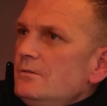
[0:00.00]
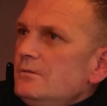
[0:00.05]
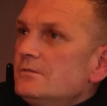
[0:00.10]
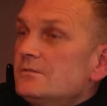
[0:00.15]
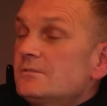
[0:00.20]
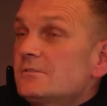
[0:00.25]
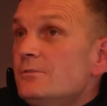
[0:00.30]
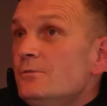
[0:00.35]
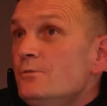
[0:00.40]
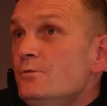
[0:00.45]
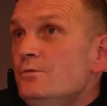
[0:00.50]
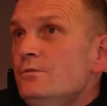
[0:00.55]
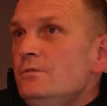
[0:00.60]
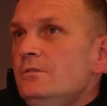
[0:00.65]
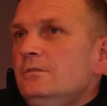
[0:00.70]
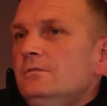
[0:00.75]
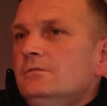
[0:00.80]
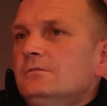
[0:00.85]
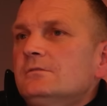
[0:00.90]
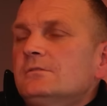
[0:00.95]
school,
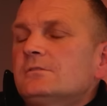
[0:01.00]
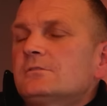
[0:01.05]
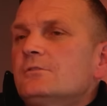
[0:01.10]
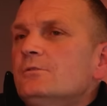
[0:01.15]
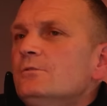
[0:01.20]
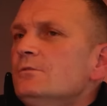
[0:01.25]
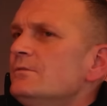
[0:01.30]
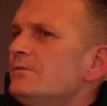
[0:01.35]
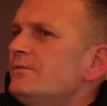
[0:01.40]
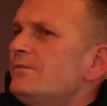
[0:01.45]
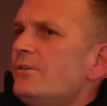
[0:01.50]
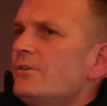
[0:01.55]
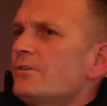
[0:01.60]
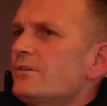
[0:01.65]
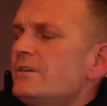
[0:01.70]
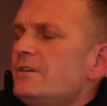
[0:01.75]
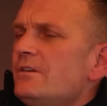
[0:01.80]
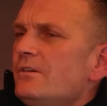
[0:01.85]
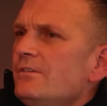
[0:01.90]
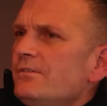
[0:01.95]
school.
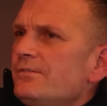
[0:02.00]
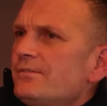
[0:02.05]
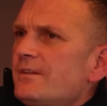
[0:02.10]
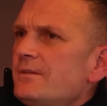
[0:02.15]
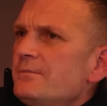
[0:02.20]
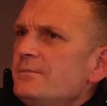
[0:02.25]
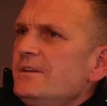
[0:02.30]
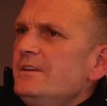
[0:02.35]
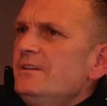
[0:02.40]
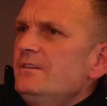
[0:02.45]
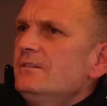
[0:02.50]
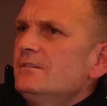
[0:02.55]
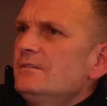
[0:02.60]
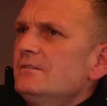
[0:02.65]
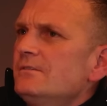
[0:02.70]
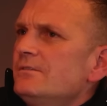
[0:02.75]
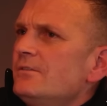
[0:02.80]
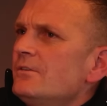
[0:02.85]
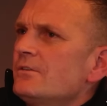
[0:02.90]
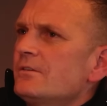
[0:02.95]
Very tough to me.
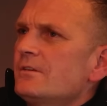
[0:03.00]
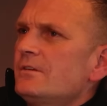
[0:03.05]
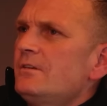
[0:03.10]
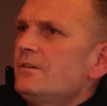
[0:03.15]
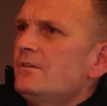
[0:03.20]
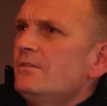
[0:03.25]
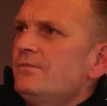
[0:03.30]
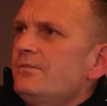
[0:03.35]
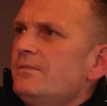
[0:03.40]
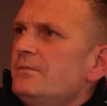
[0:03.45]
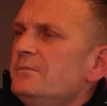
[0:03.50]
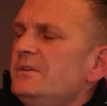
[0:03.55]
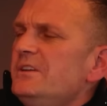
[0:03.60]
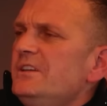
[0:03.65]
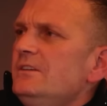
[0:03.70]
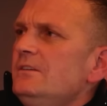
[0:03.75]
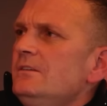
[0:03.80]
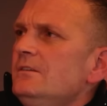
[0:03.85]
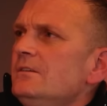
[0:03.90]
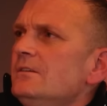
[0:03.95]
Very tough for
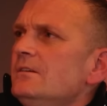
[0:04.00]
me.